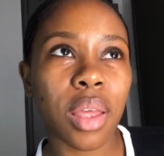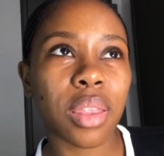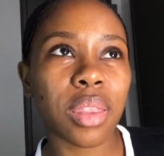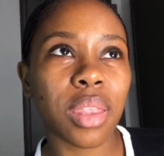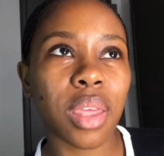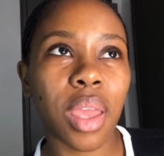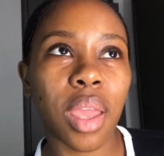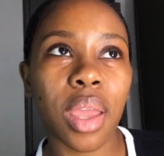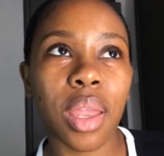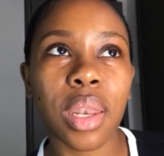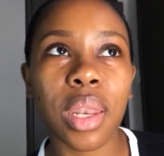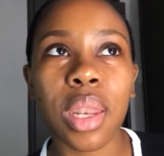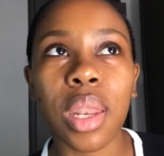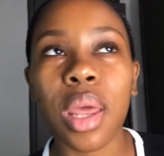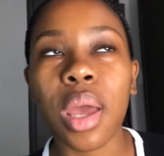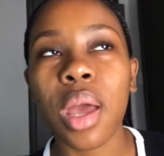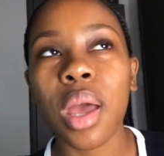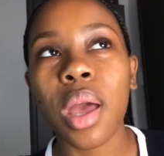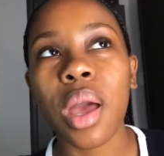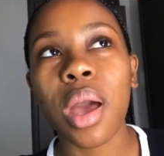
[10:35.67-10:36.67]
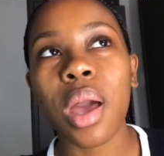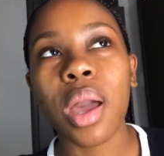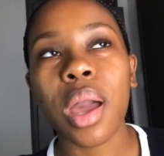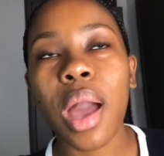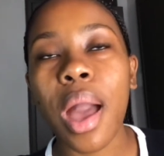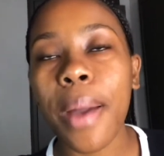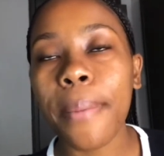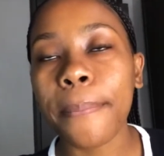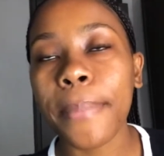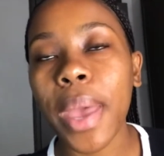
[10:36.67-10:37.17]
then
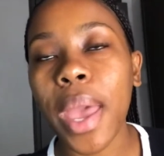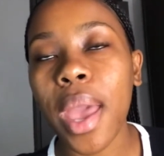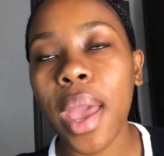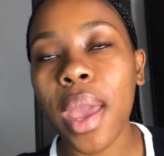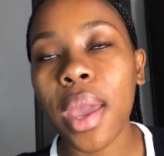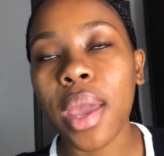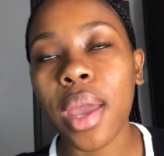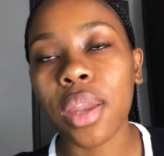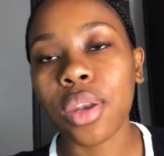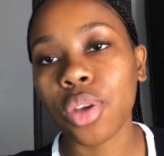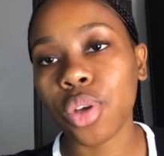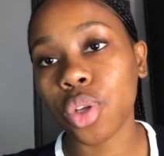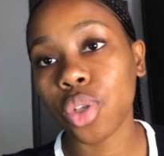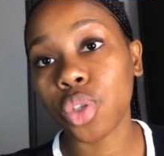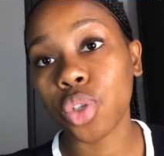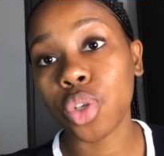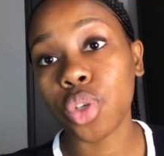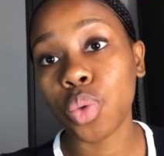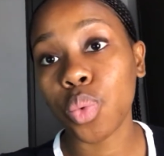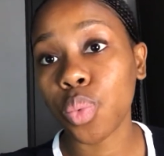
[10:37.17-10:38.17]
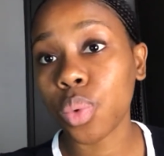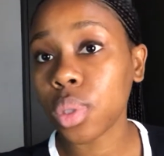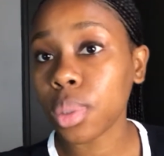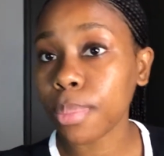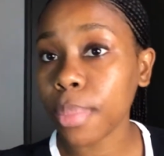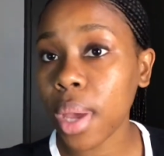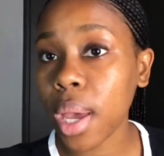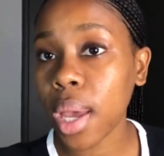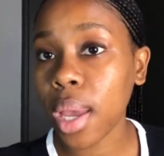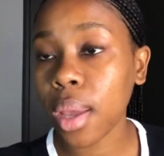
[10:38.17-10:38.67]
come back and continue with
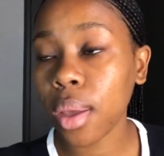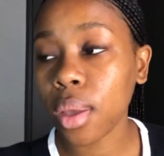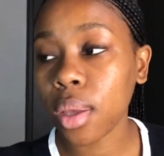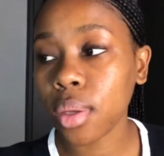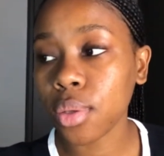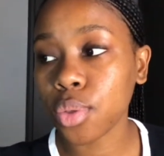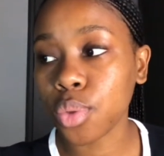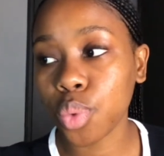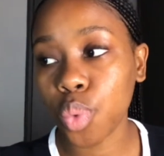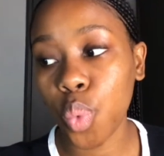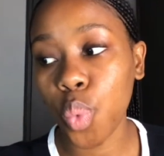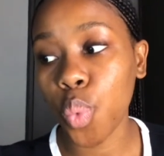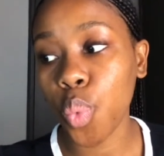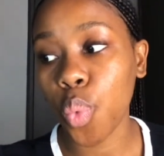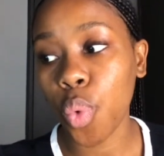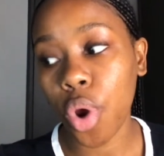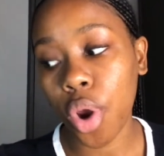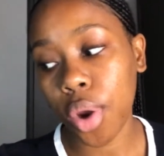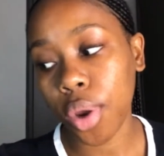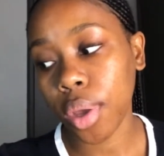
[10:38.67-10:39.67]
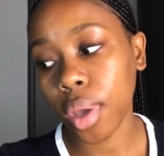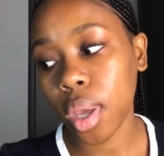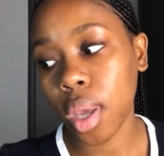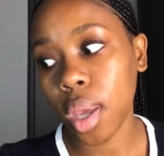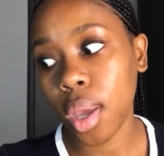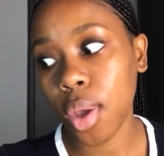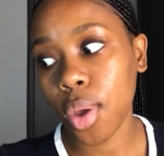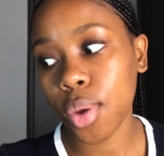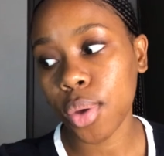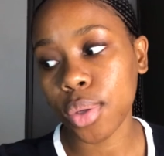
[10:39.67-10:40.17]
my school work
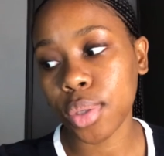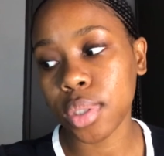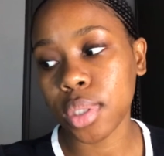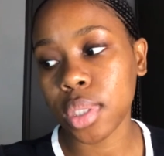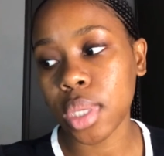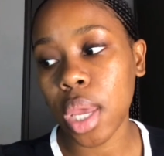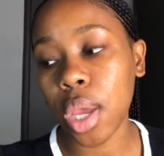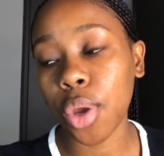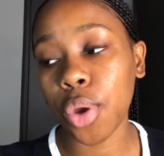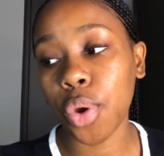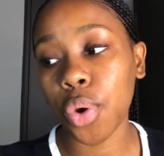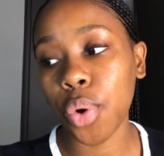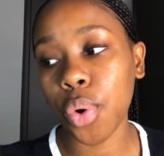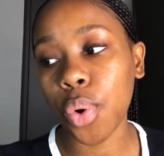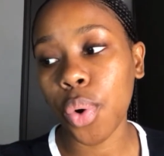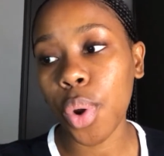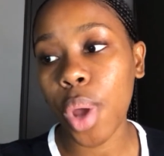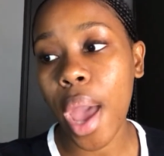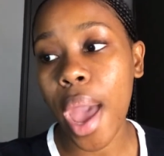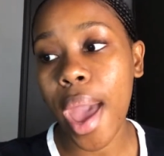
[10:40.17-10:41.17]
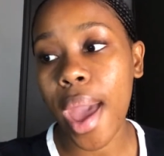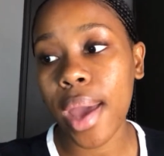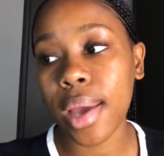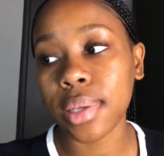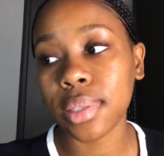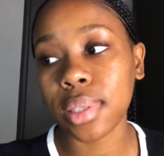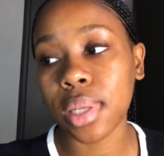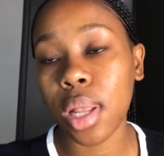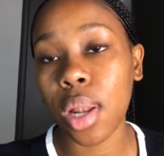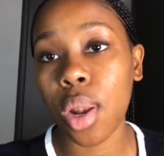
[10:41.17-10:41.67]
because a girl
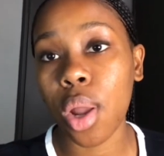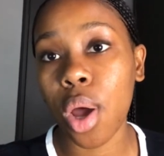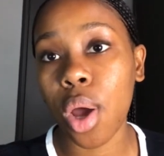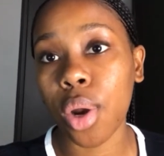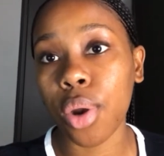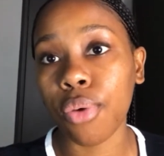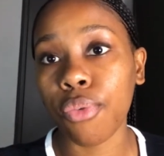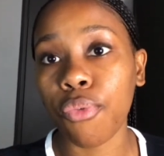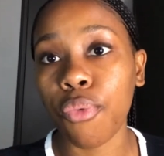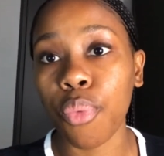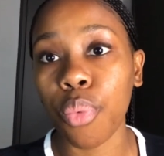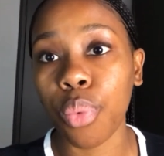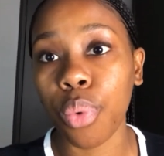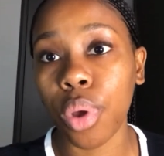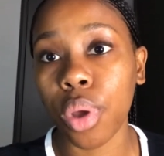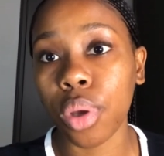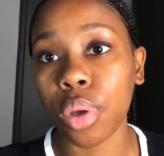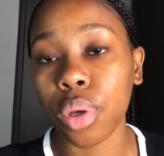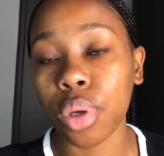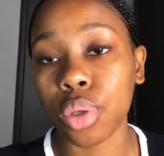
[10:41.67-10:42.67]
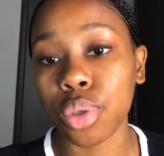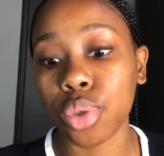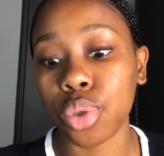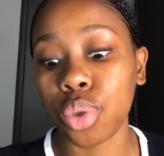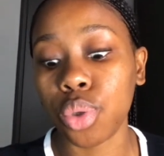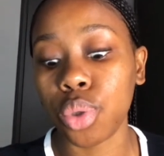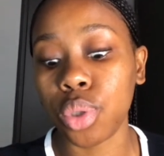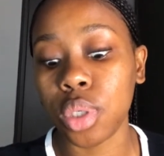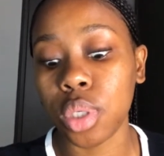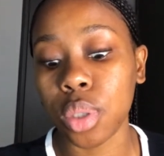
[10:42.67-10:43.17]
has a lot of work
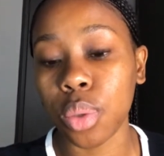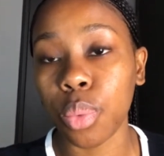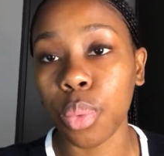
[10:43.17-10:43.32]
to deal